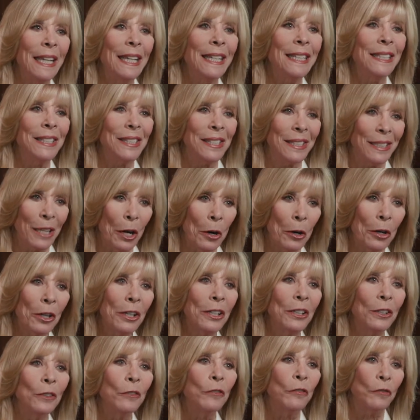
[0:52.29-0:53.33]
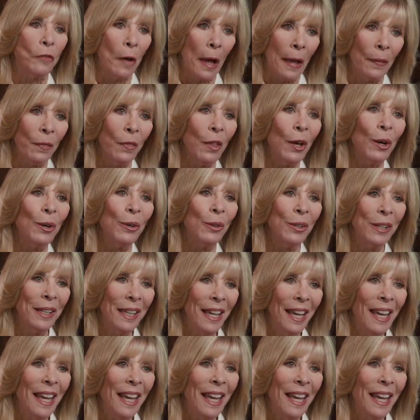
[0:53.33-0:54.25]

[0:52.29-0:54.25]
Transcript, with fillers: hysterical fun, though.